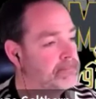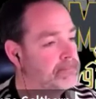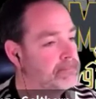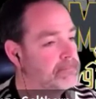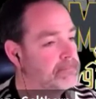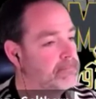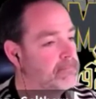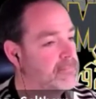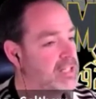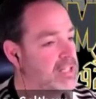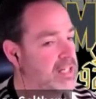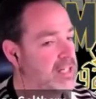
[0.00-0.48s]

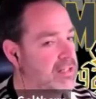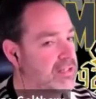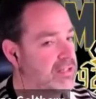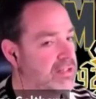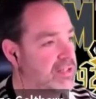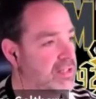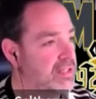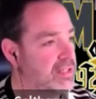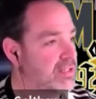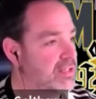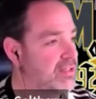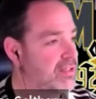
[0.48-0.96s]
He's
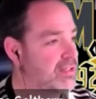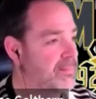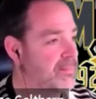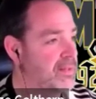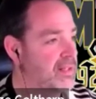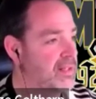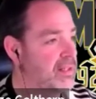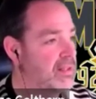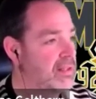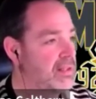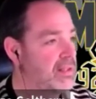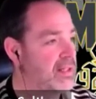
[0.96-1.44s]
seen
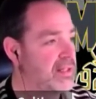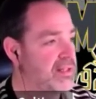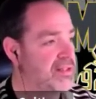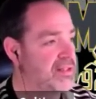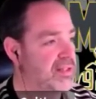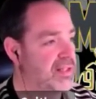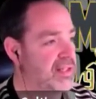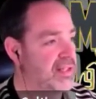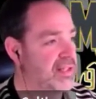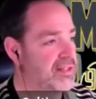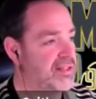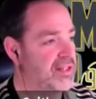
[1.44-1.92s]
something. He's
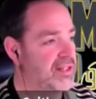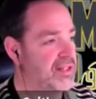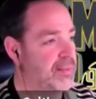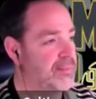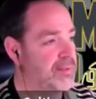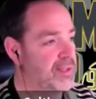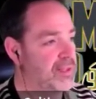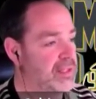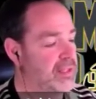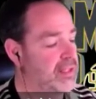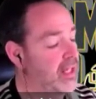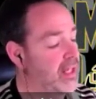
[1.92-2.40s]
seen something.
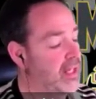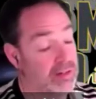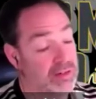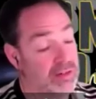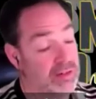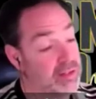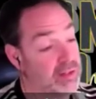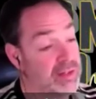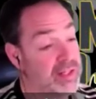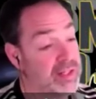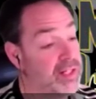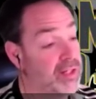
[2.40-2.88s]

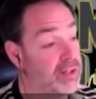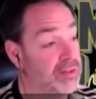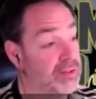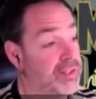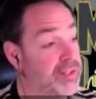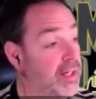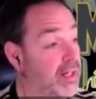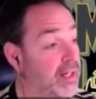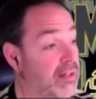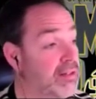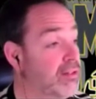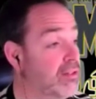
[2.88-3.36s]
Yeah, he don't
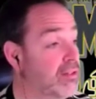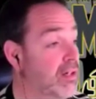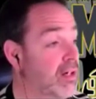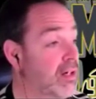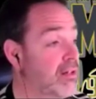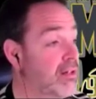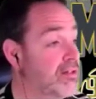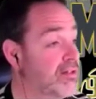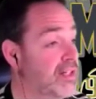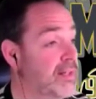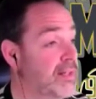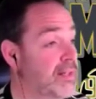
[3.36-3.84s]
care. He'll call the
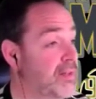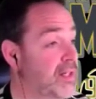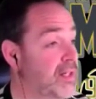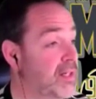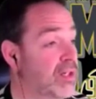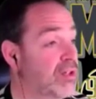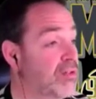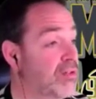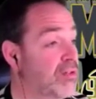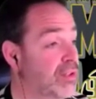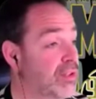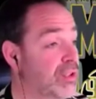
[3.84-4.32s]
same thing
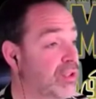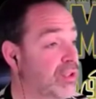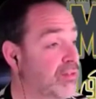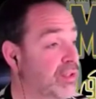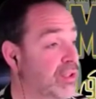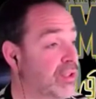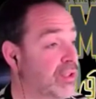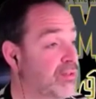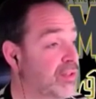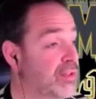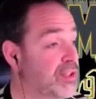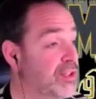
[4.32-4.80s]
over and over and
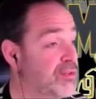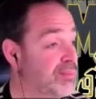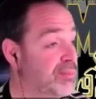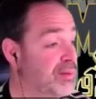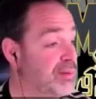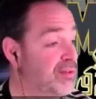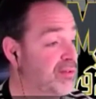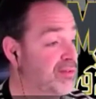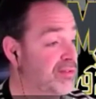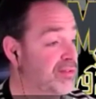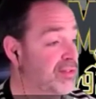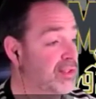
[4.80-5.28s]
over. Here's blue
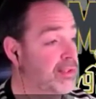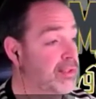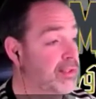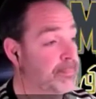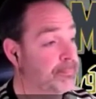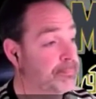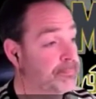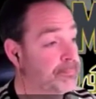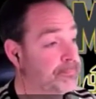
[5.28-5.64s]
flip.